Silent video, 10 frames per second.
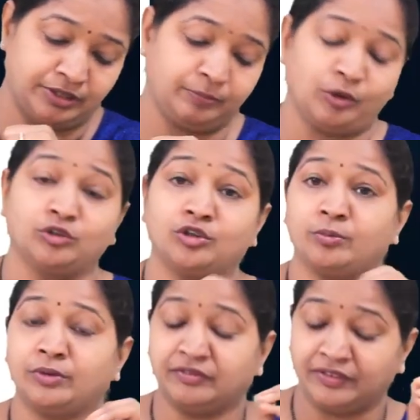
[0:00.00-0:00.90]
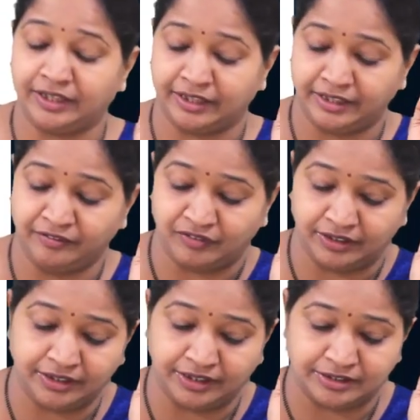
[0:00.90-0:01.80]
The polynomial with degree
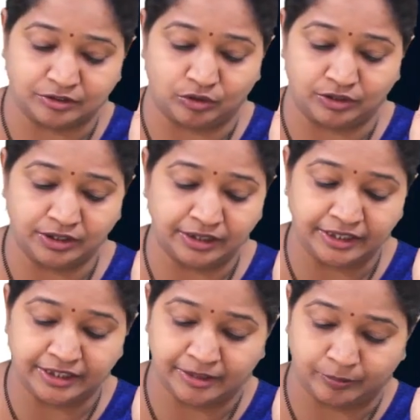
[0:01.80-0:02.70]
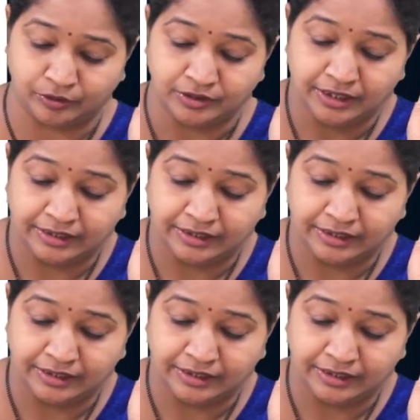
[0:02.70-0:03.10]
1 is called a linear polynomial.